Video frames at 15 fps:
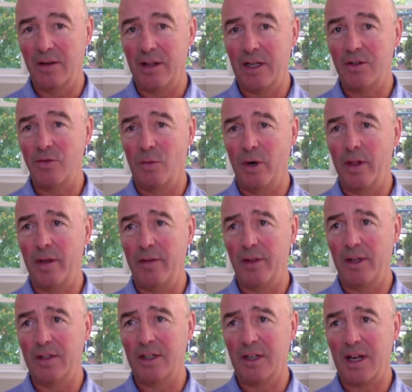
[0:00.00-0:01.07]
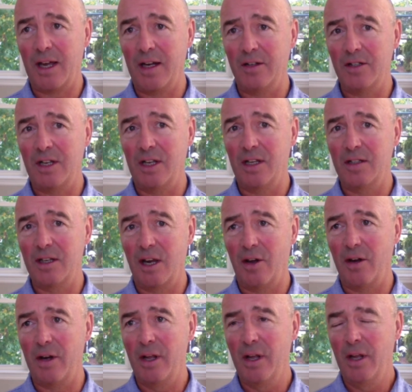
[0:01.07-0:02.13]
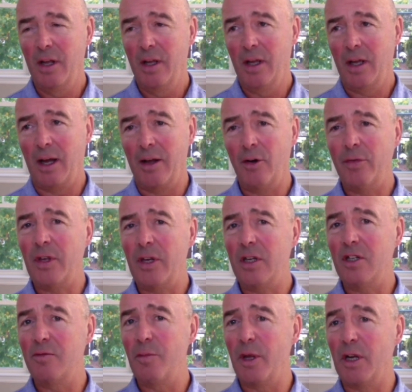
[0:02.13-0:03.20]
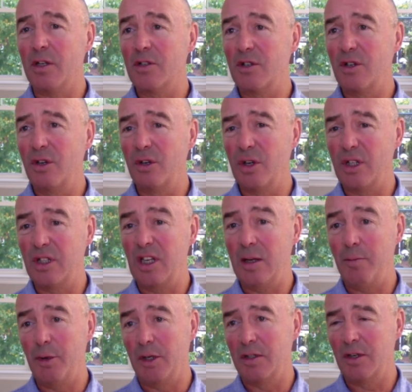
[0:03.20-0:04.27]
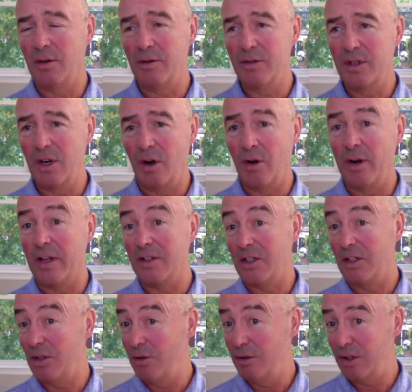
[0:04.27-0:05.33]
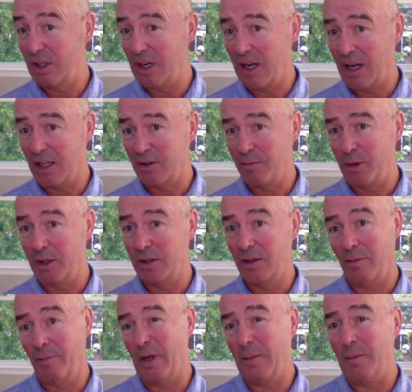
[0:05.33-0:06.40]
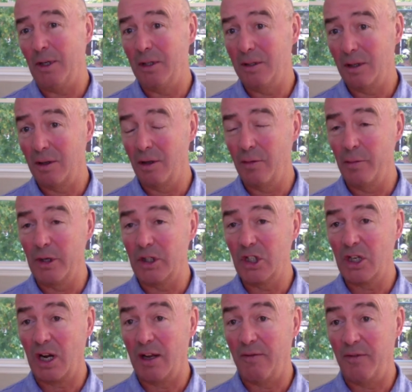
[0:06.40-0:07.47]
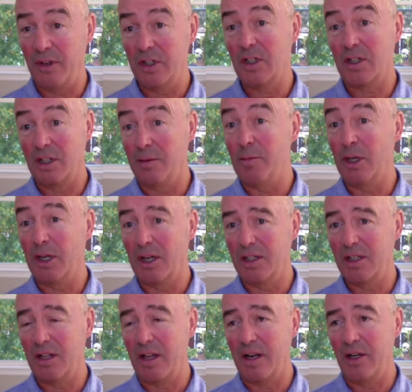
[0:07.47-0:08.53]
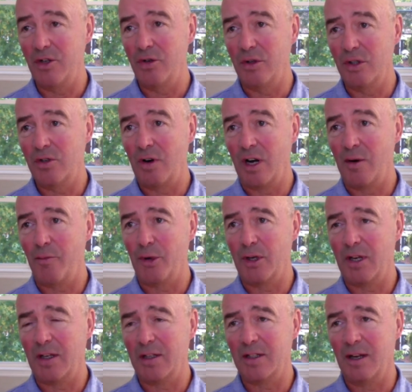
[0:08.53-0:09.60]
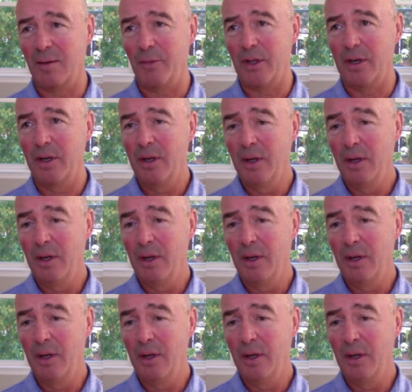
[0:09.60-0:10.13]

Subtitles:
So that's one of the things that kind of stands out. I don't think he's been as good deep in his own zone as he usually has been. So maybe he's a little bit shy physically because of that injury. He's trying to protect something.